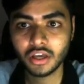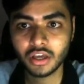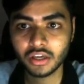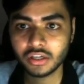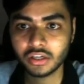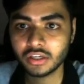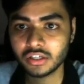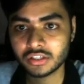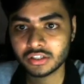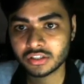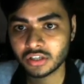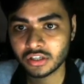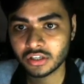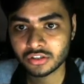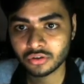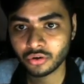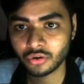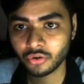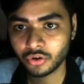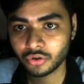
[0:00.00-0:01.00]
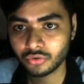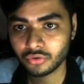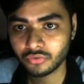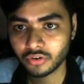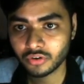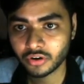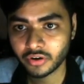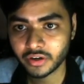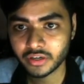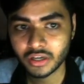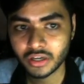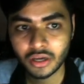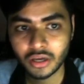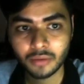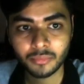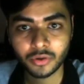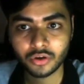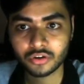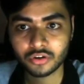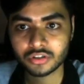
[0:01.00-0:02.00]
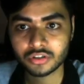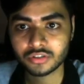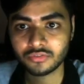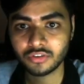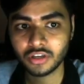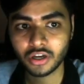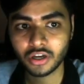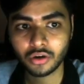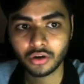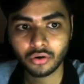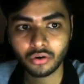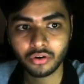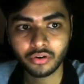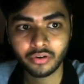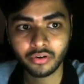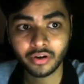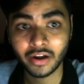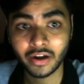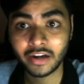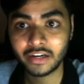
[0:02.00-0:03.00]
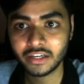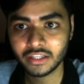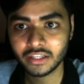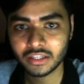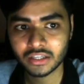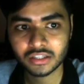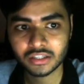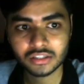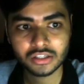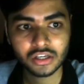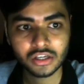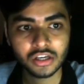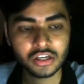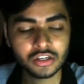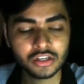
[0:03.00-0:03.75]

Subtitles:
it's not going to work, right? Because we are not rendering it.